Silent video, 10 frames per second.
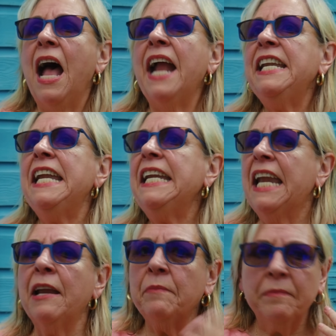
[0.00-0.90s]
I need
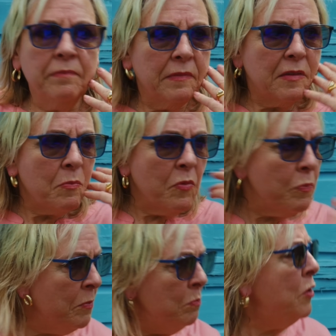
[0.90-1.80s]
him
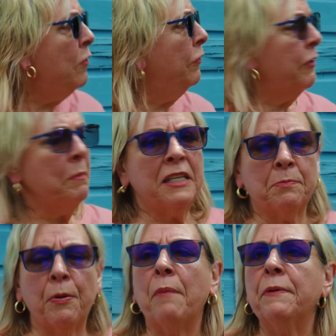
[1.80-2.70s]
removed from this
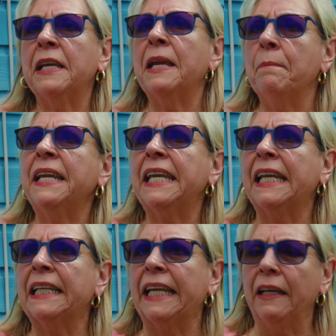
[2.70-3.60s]
property
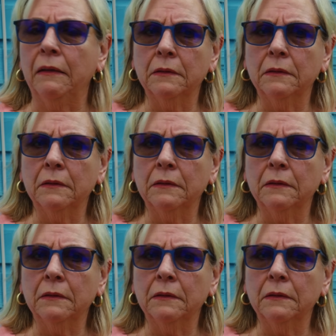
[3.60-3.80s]
immediately.